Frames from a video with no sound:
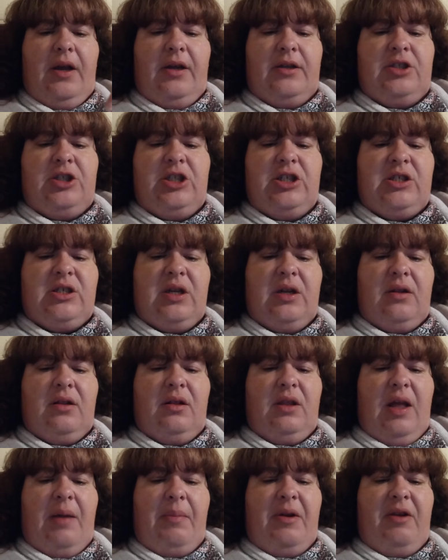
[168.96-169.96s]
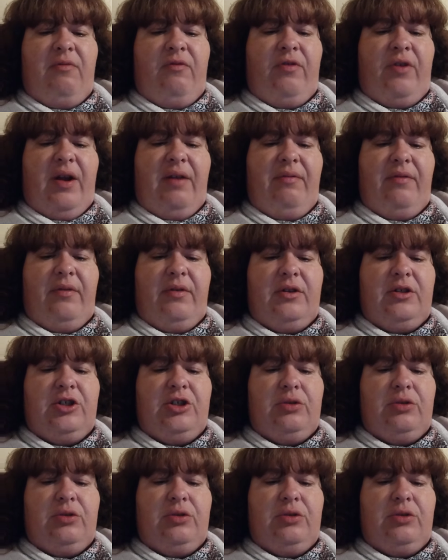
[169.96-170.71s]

It's just lemon flavored